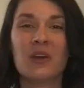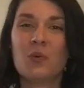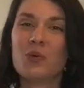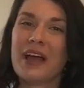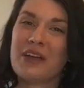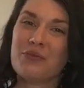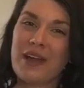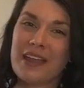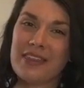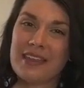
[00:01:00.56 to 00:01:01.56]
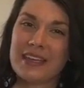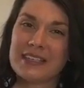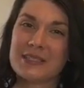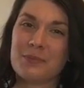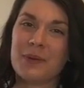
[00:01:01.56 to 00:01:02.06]
well, I read
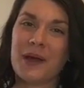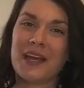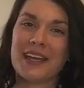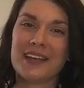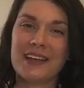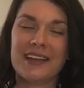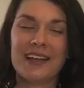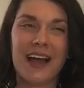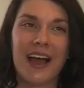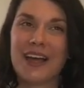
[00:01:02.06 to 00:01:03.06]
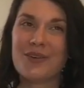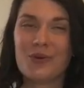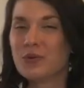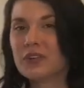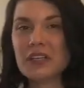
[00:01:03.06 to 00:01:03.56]
this, but I
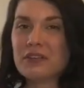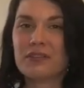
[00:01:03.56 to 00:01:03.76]
don't really